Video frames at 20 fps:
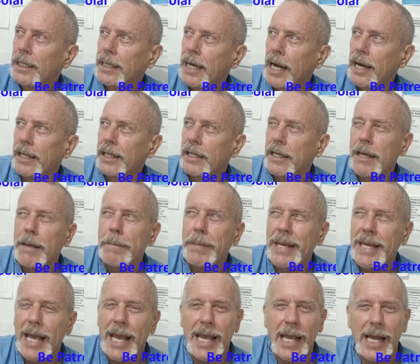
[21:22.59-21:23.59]
kind of
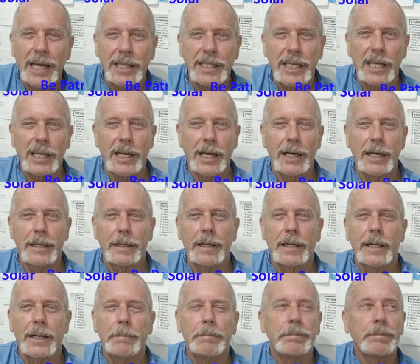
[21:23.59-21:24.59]
EPA, I think,
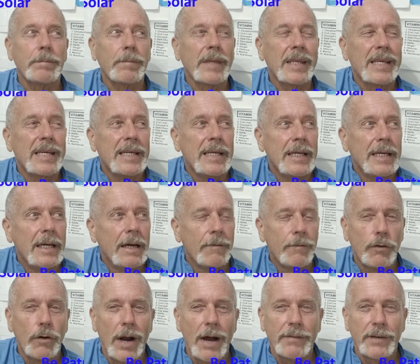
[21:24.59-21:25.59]
on
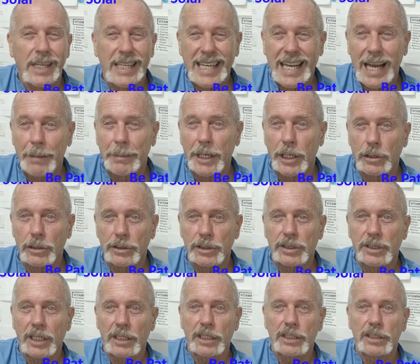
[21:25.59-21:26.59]
forever
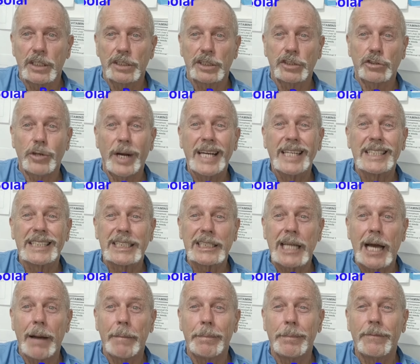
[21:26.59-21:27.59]
chemicals. They're trying to
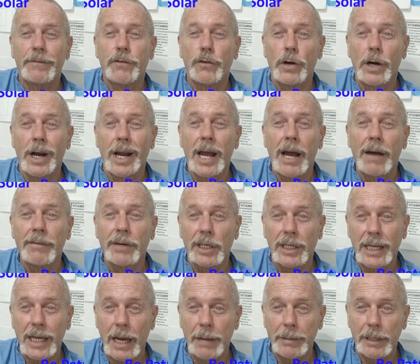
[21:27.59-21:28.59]
stop forever
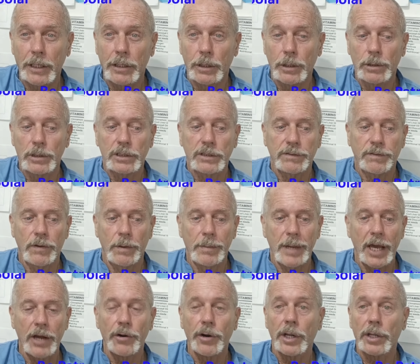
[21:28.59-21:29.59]
chemicals from
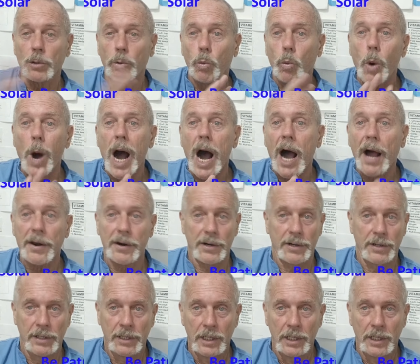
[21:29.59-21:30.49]
entering the water.